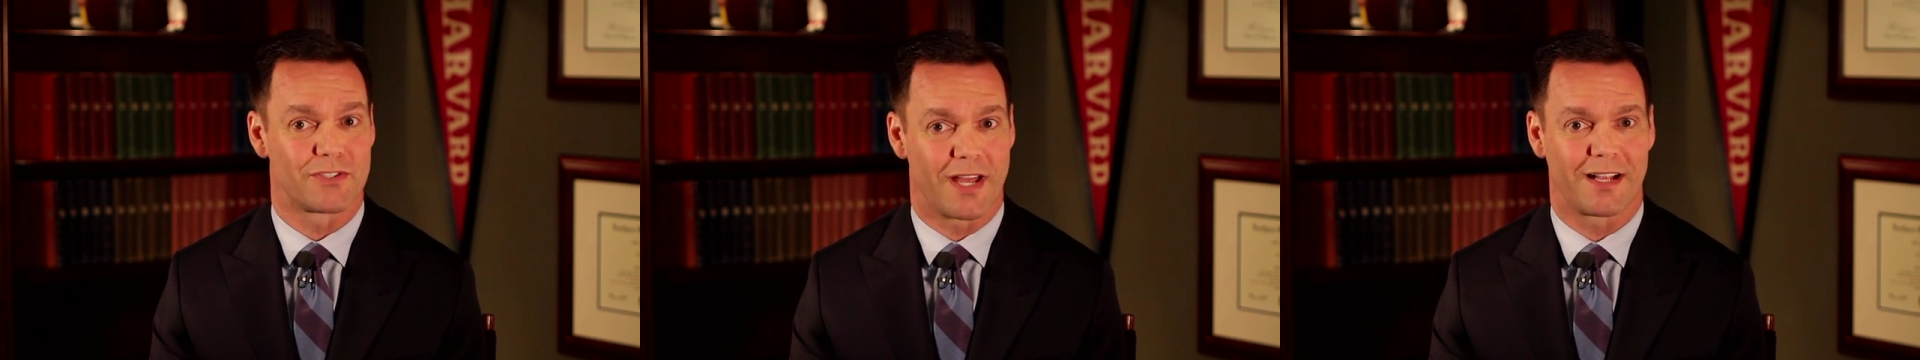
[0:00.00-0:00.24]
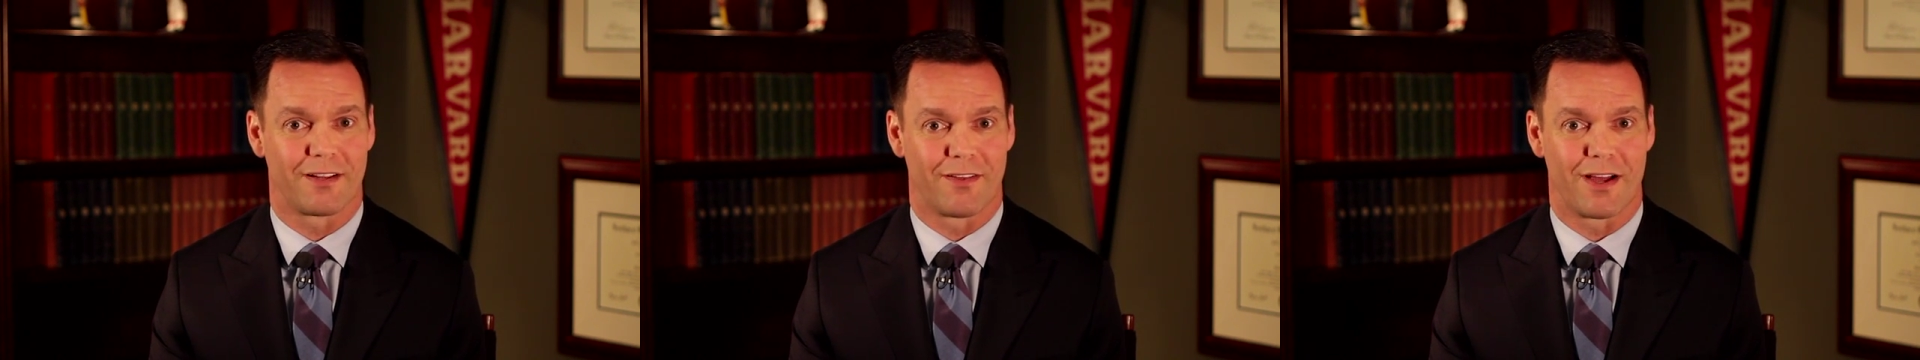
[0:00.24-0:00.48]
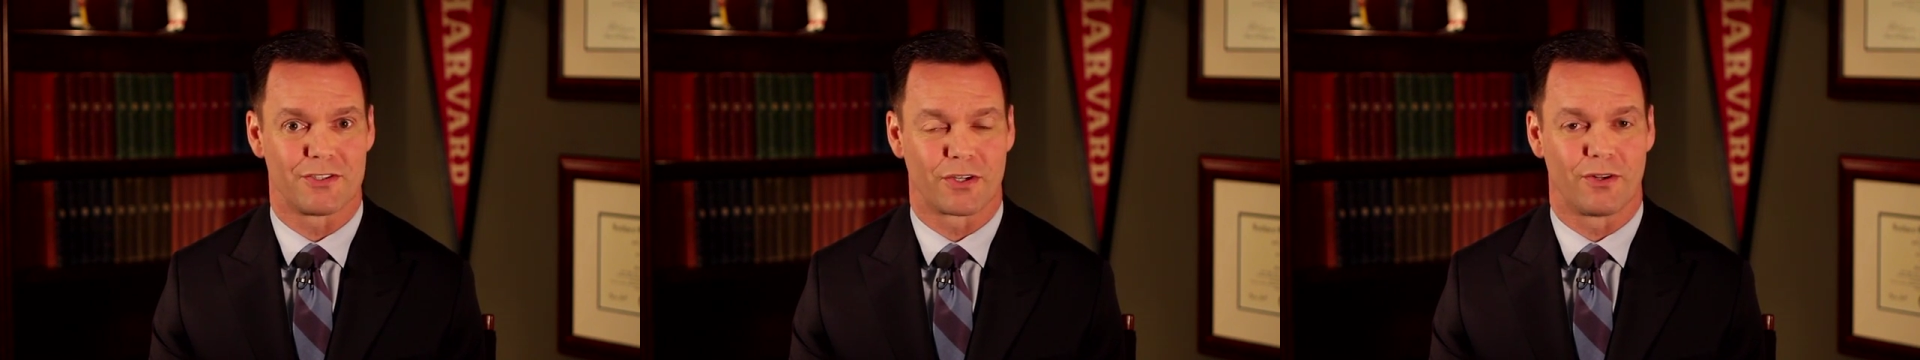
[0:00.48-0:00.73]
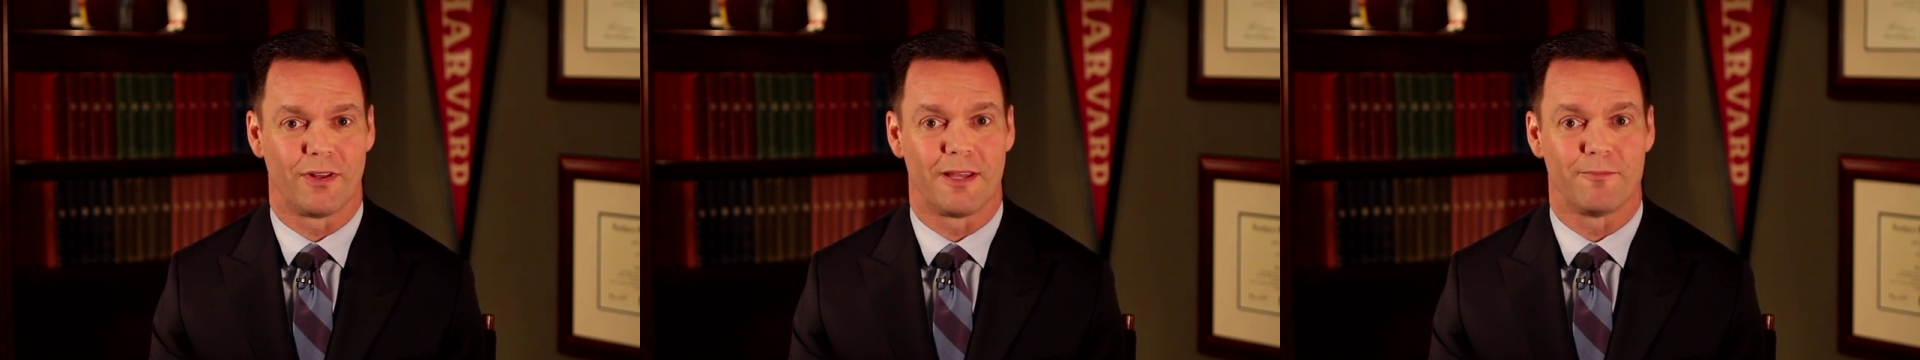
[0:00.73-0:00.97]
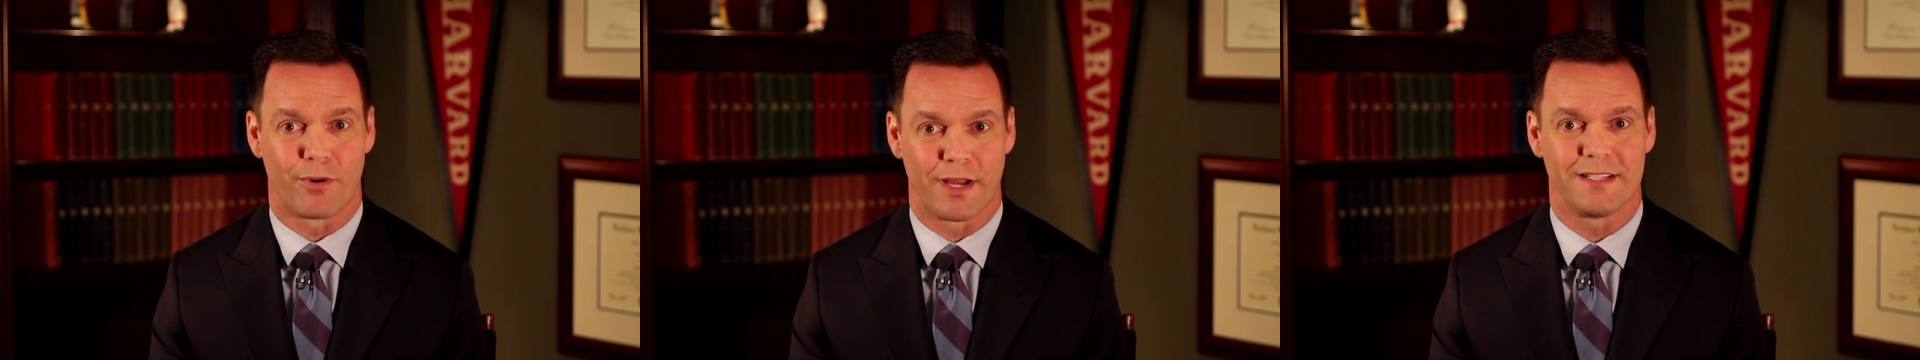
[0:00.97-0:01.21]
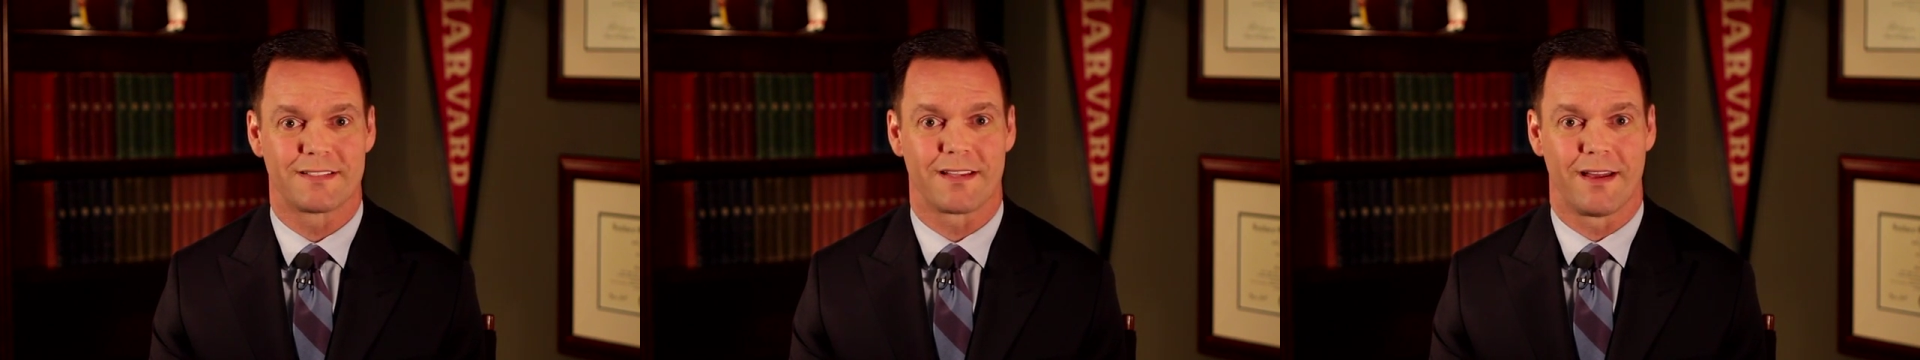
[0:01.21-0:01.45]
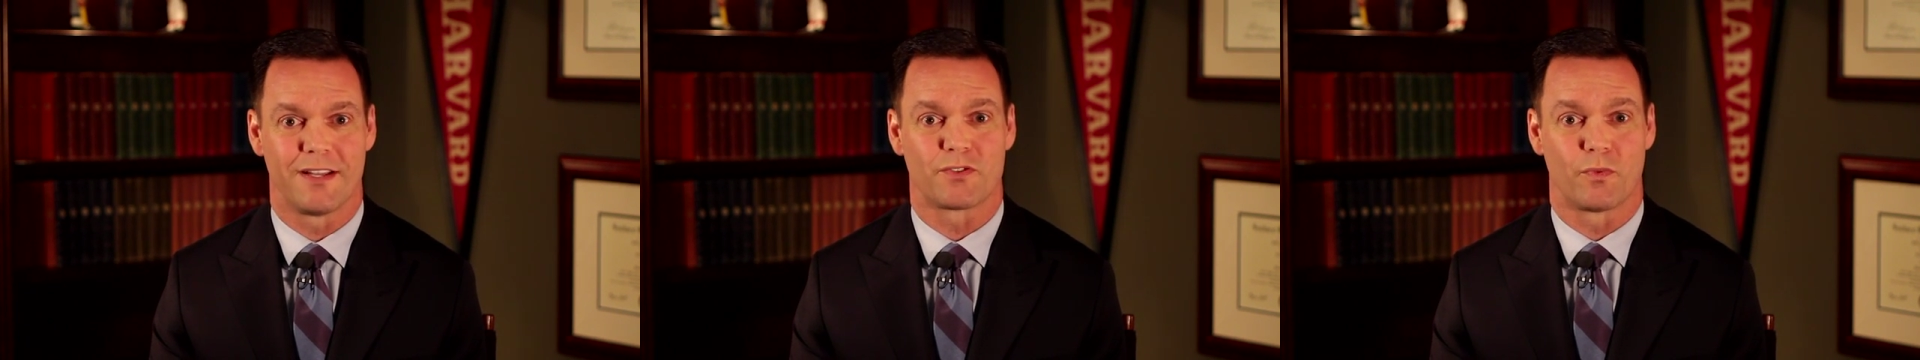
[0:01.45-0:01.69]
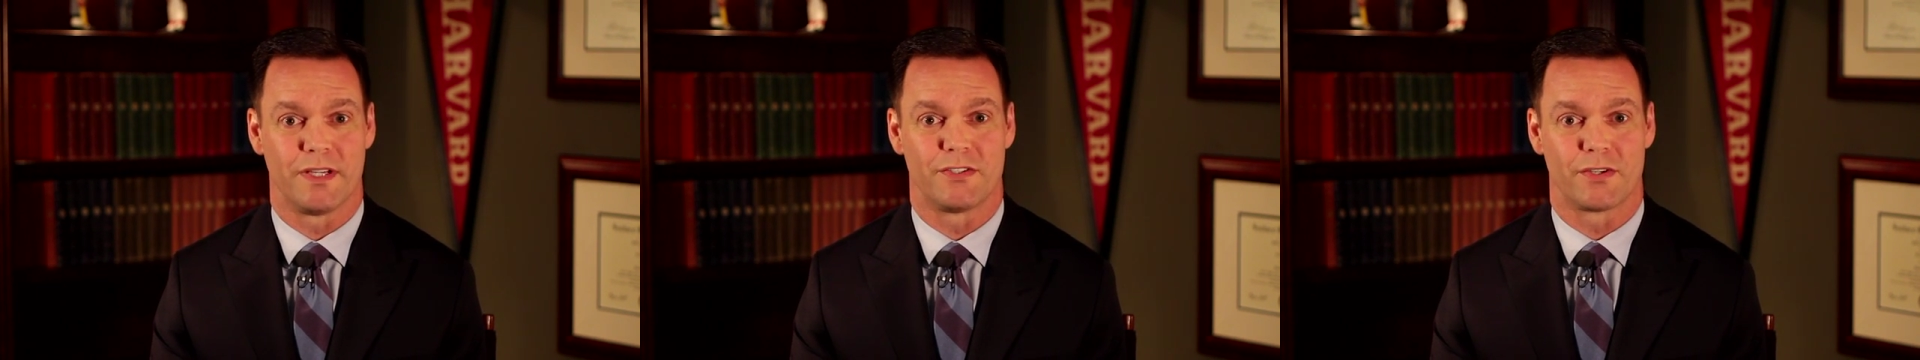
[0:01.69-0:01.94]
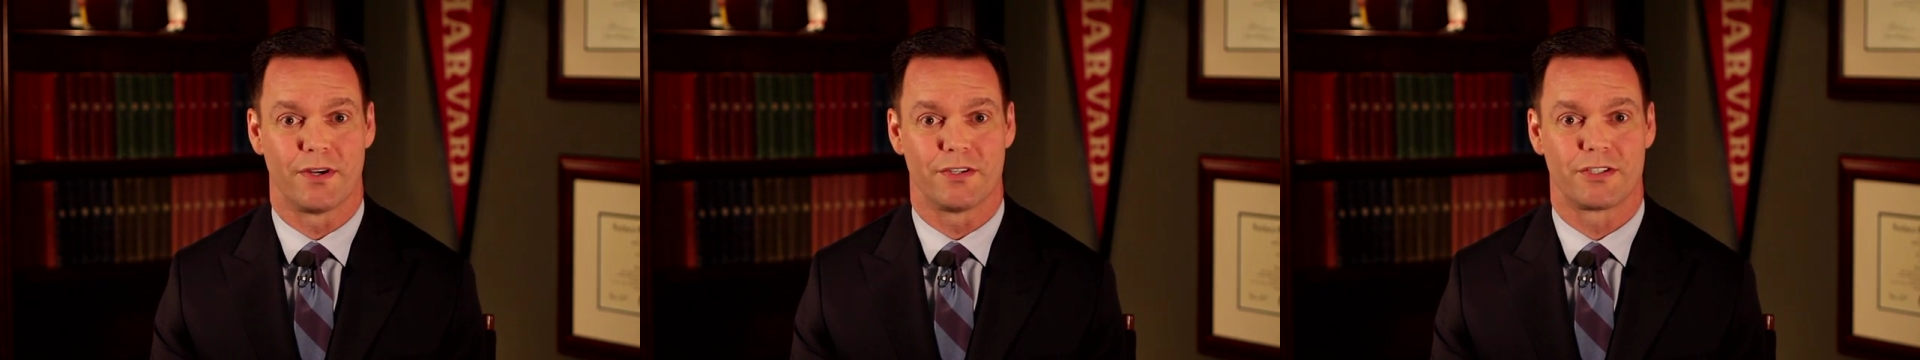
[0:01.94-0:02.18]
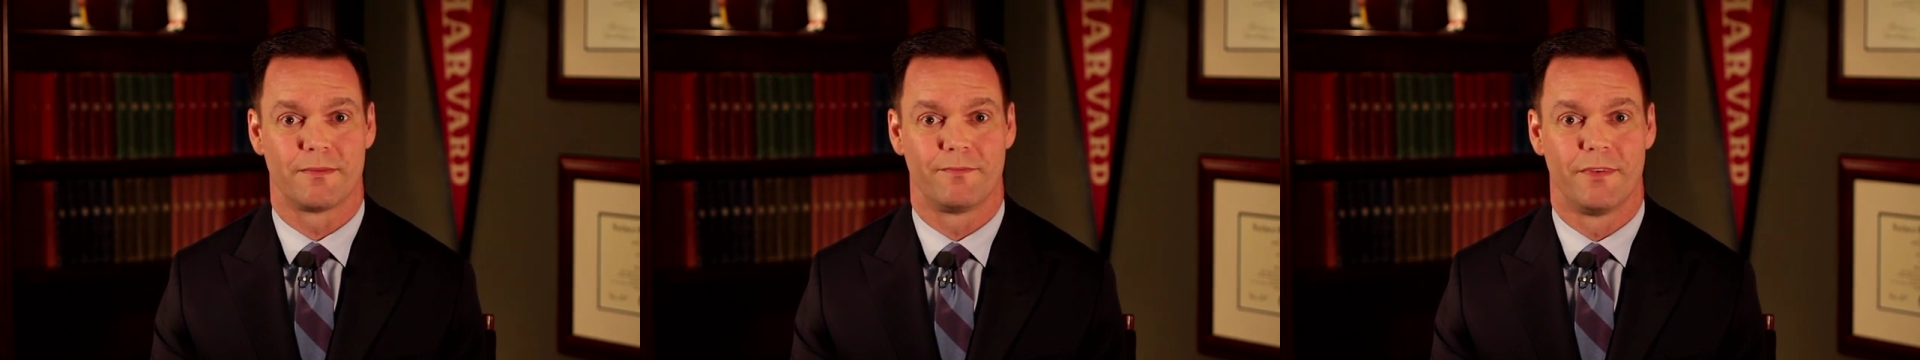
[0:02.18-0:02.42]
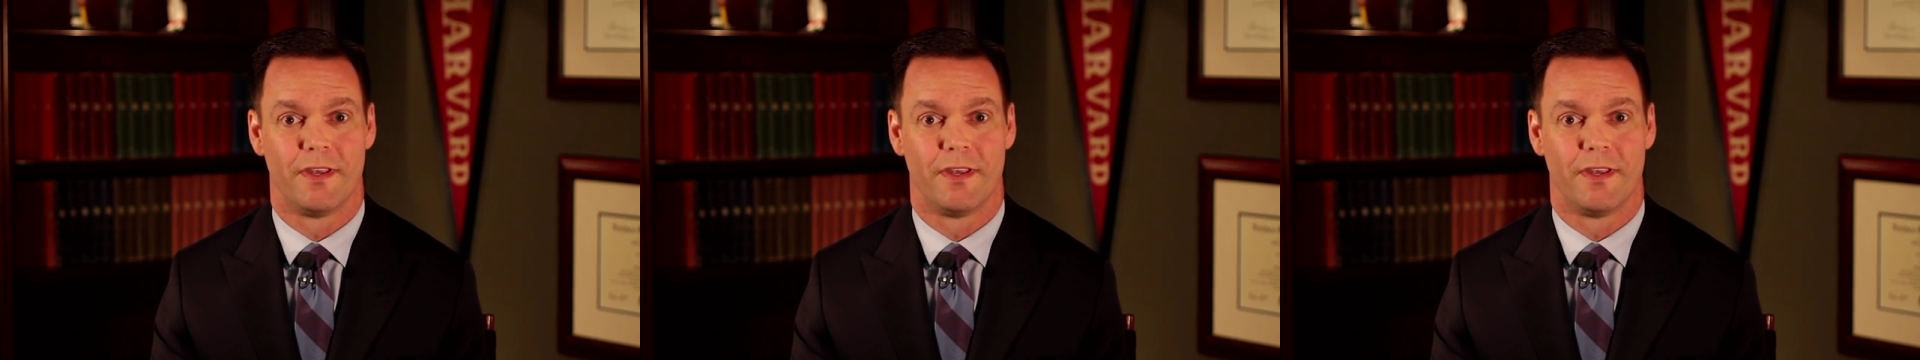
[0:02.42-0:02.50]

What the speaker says: psychological and brain science research.